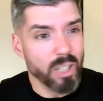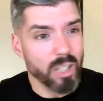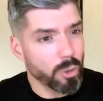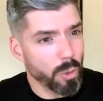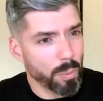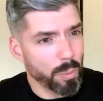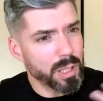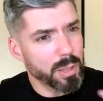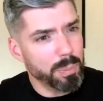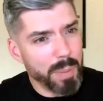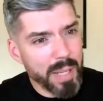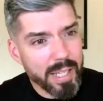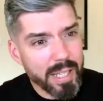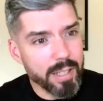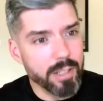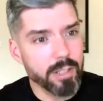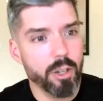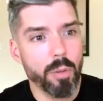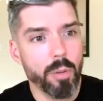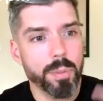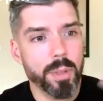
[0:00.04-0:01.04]
So I'm
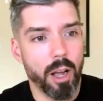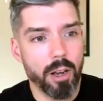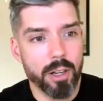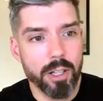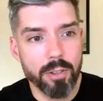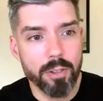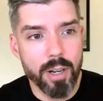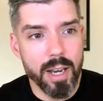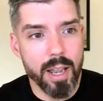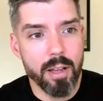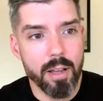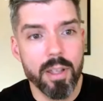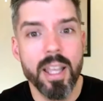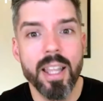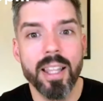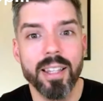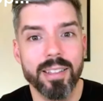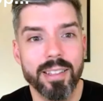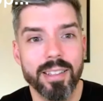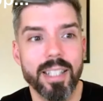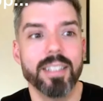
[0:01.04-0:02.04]
speaking. See how I'm talking right now?
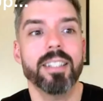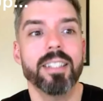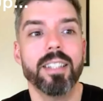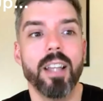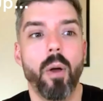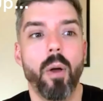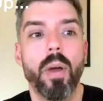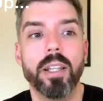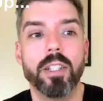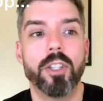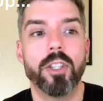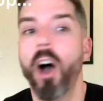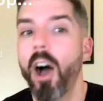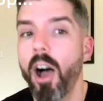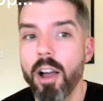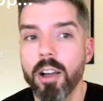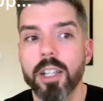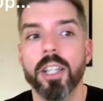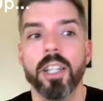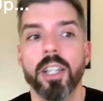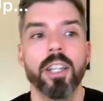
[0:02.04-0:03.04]
This is how I
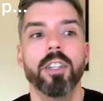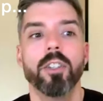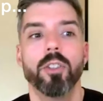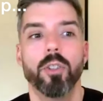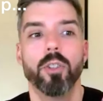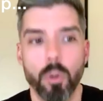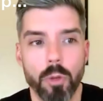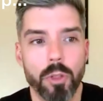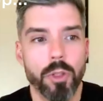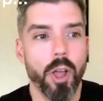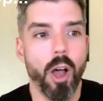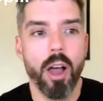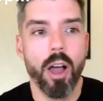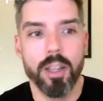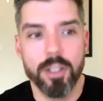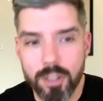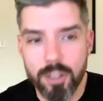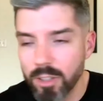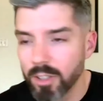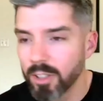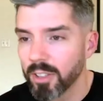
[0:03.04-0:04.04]
talk to
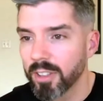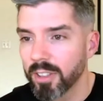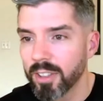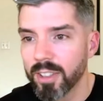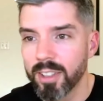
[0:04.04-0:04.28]
thoughts.